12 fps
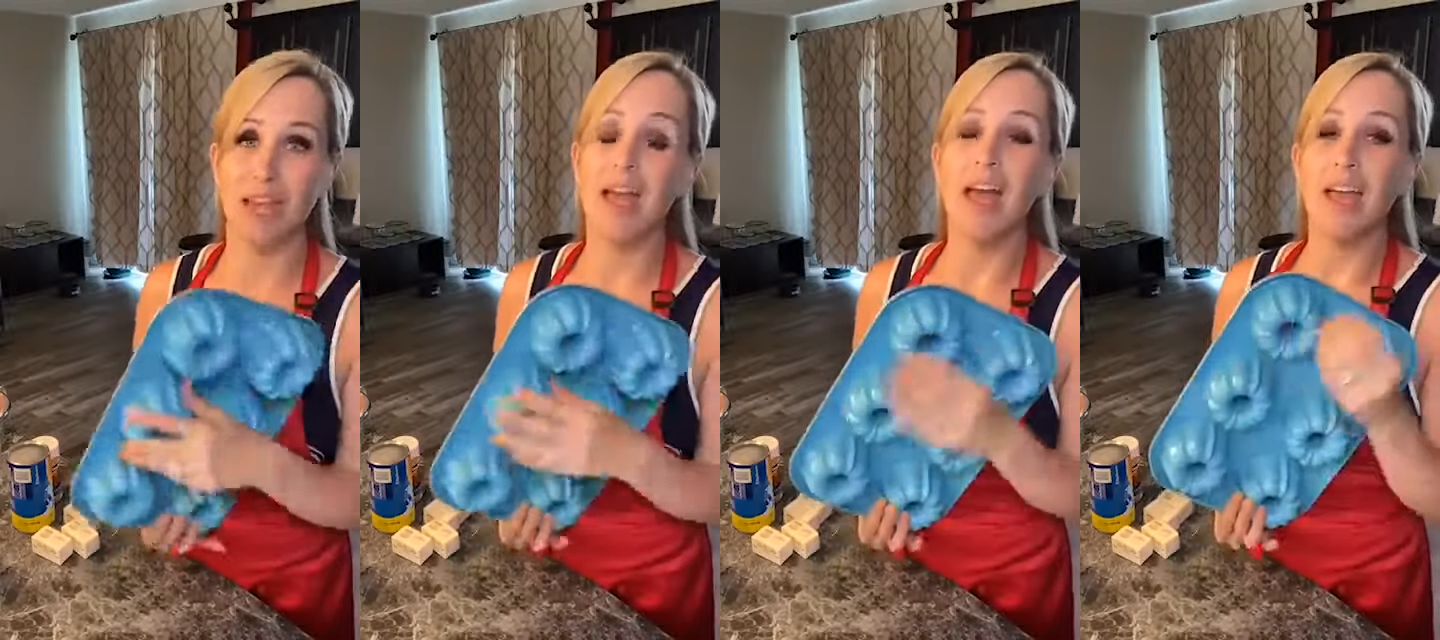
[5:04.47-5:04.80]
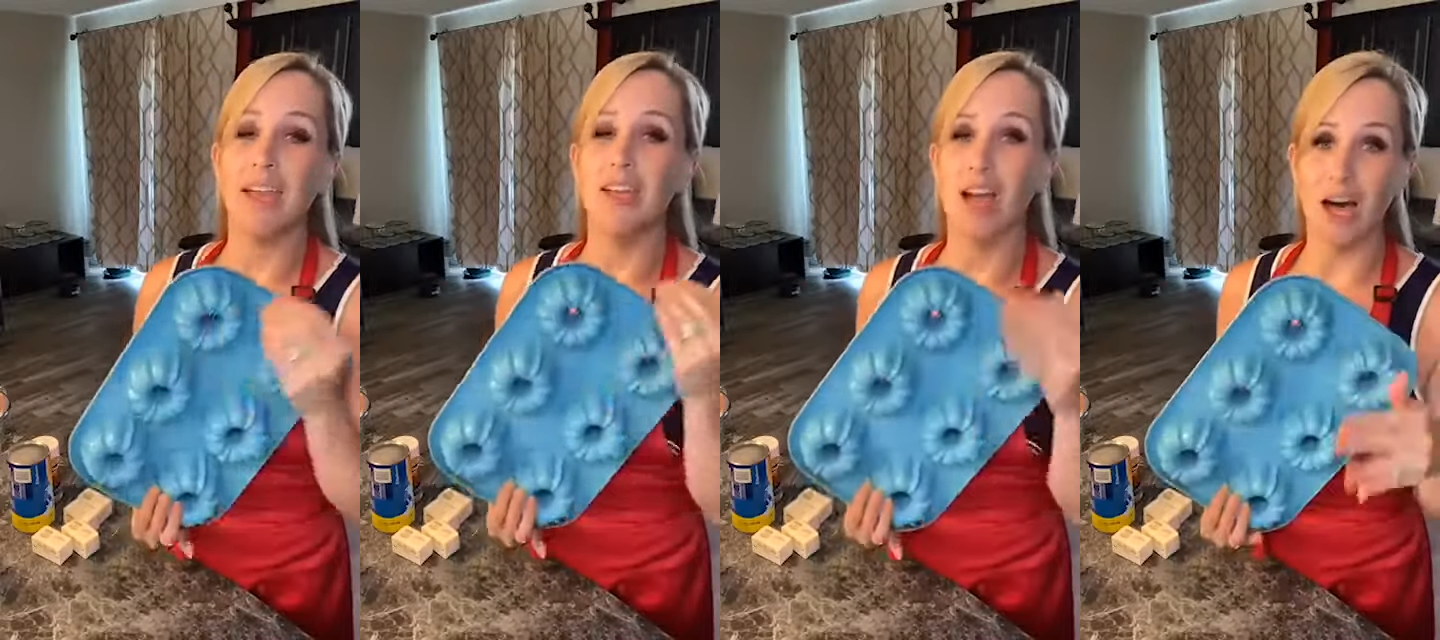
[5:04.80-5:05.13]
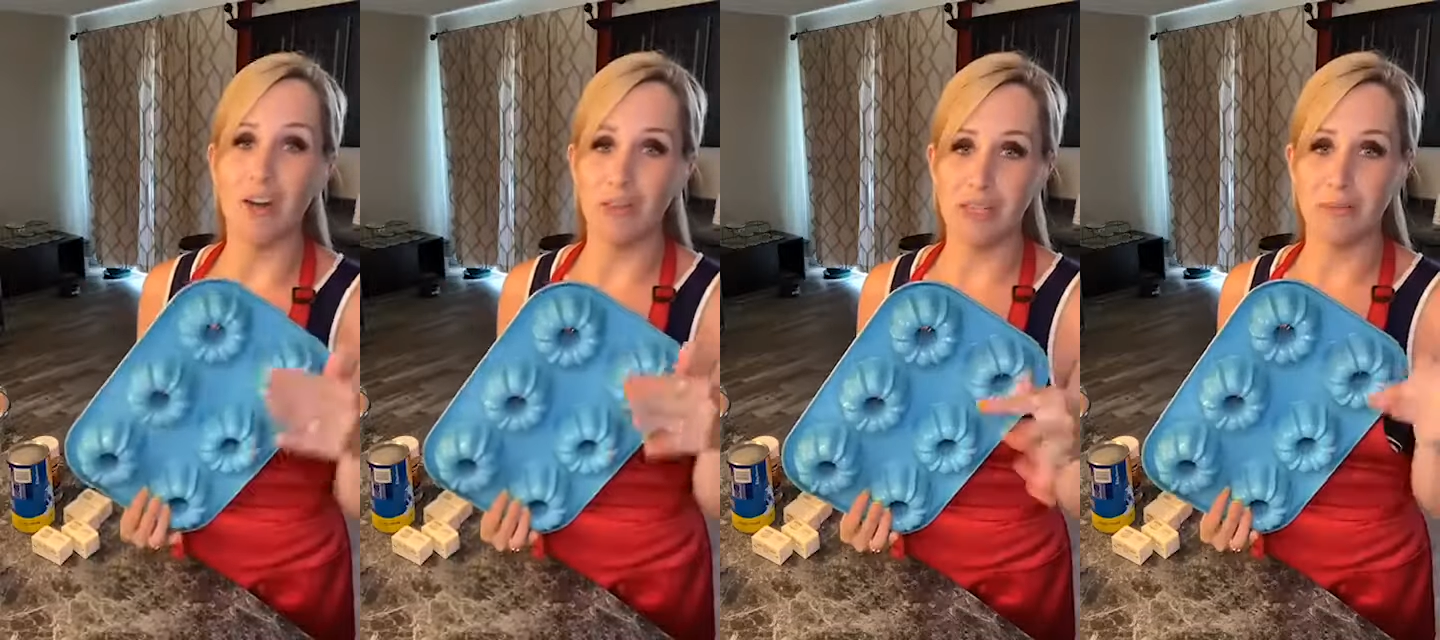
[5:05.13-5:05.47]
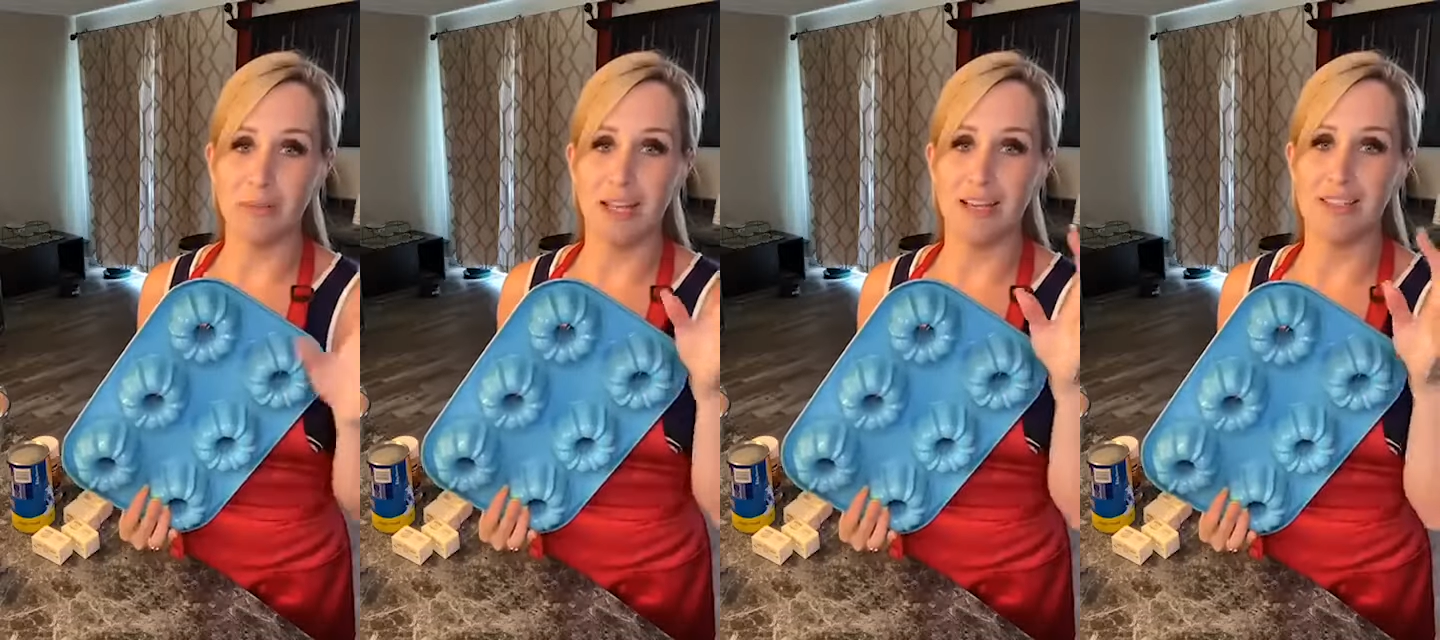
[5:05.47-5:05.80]
with it, not only
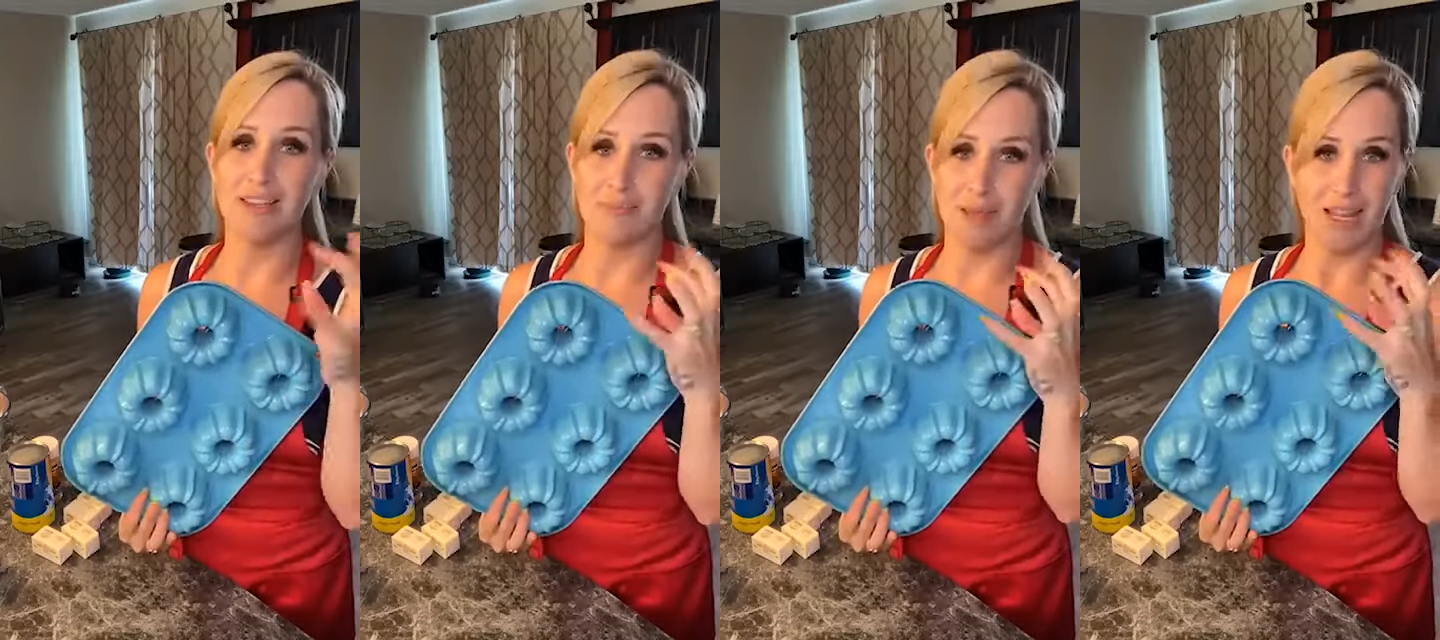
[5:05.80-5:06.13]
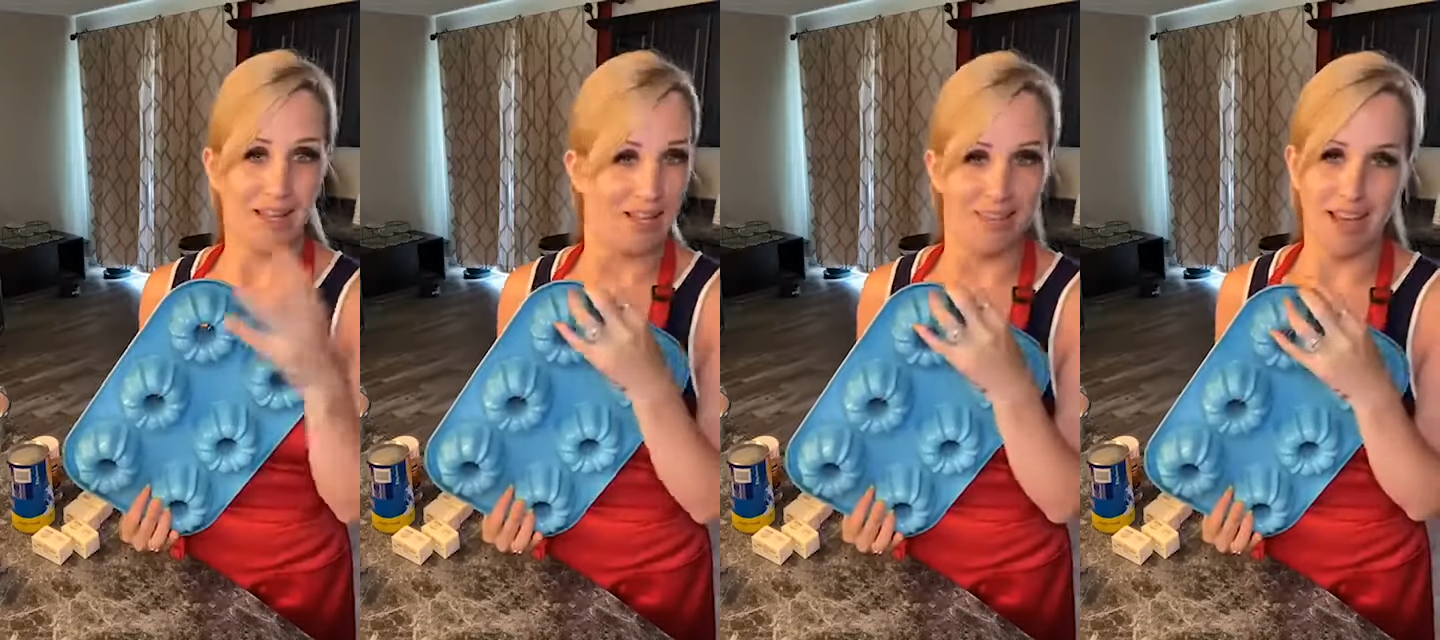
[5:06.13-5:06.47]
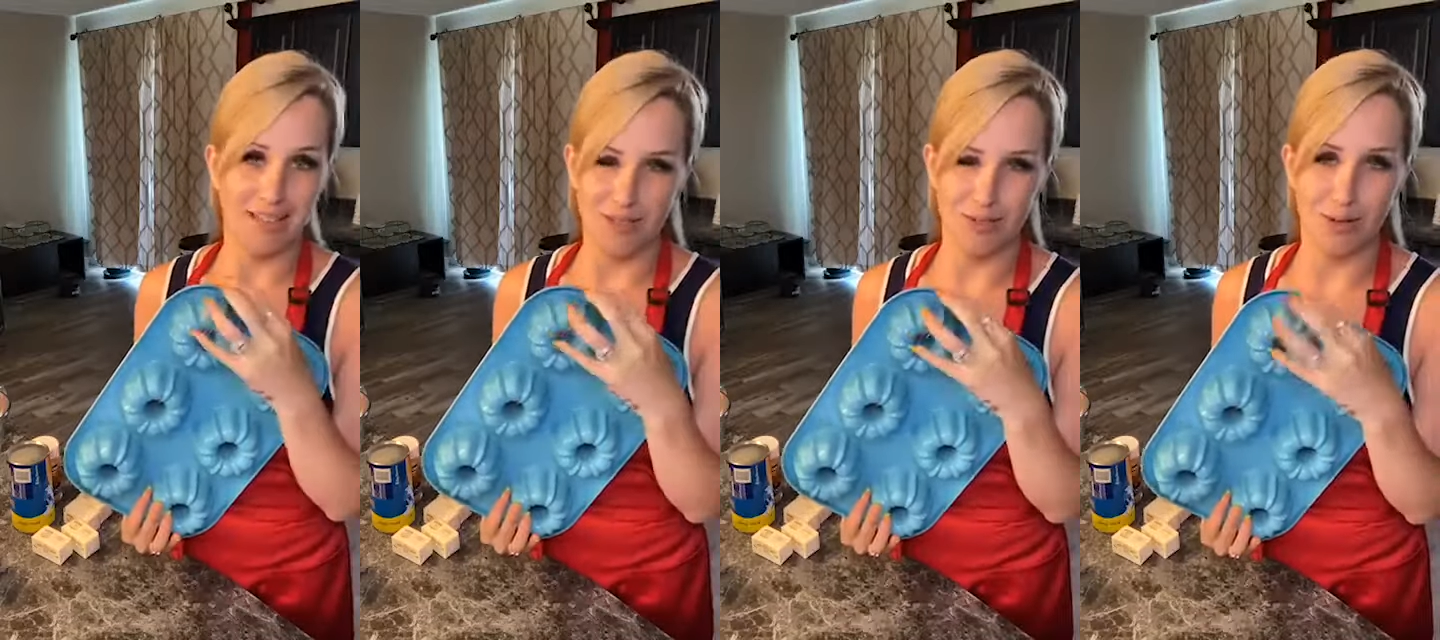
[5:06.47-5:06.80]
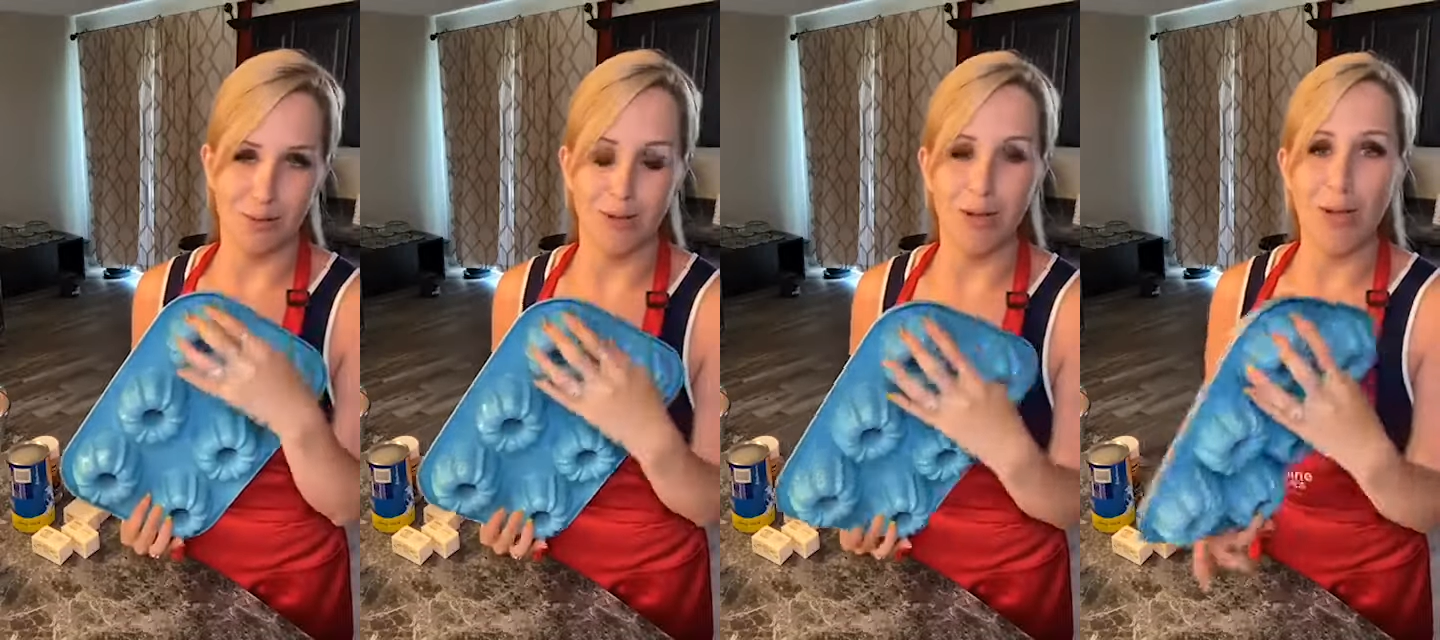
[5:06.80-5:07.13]
because they're mini and that's
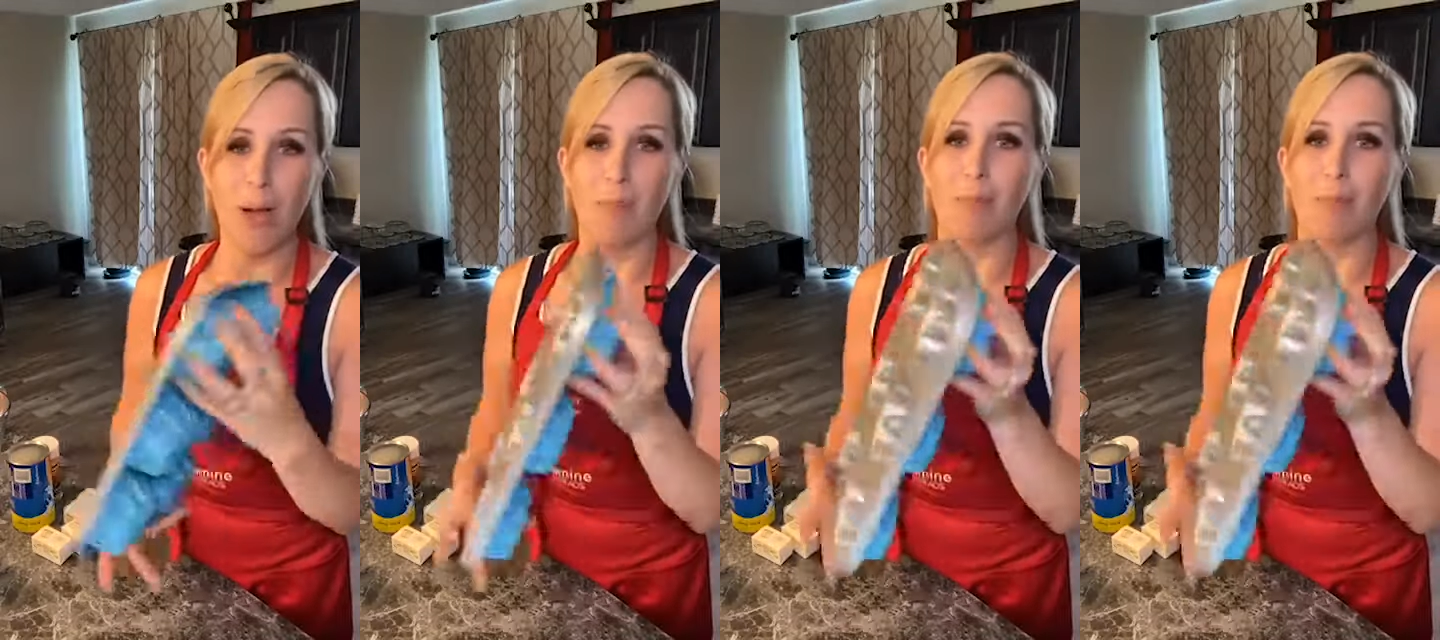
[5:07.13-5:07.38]
adorable,